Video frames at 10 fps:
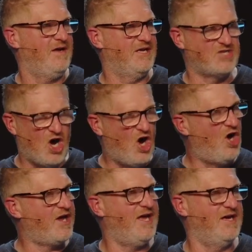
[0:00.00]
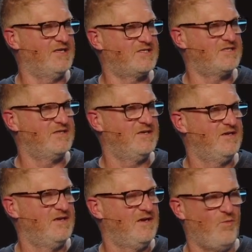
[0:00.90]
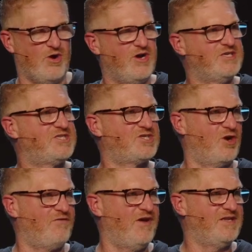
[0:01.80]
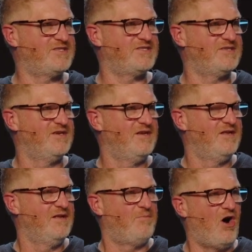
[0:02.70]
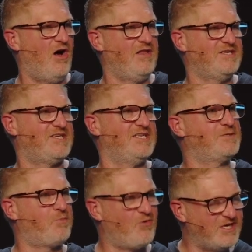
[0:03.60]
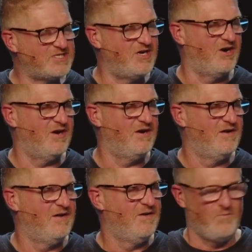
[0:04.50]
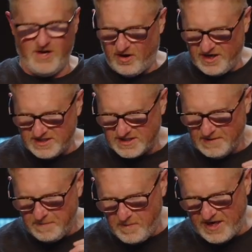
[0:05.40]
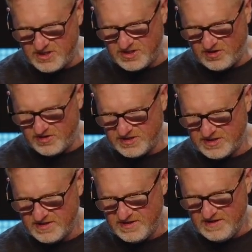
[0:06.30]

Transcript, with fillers: It's all his. We're his servants. Paul is his prisoner. We are his ministers.